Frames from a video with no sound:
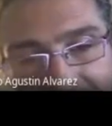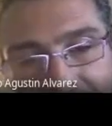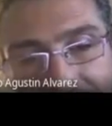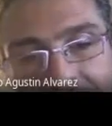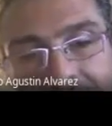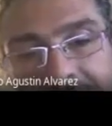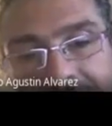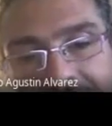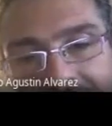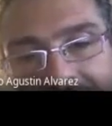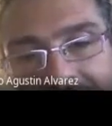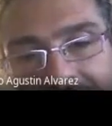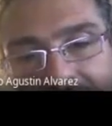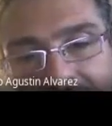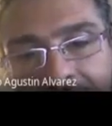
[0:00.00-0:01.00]
of the
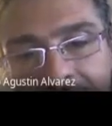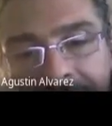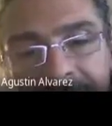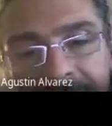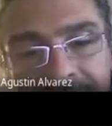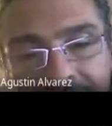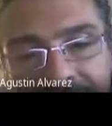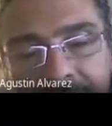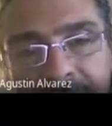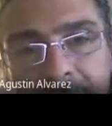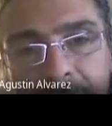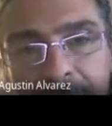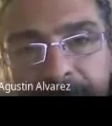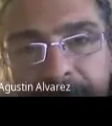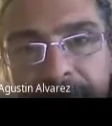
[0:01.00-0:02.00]
instantaneous
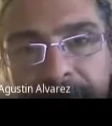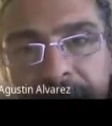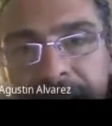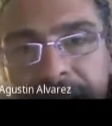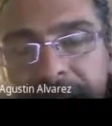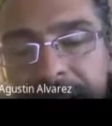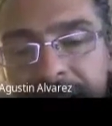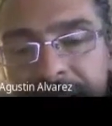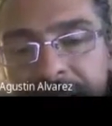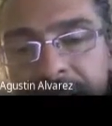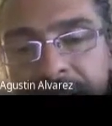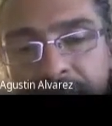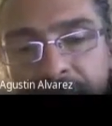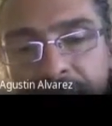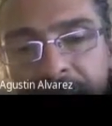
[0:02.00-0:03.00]
number of the cluster size
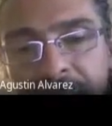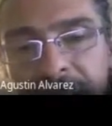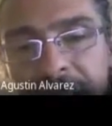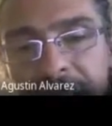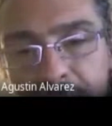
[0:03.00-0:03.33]
of correlated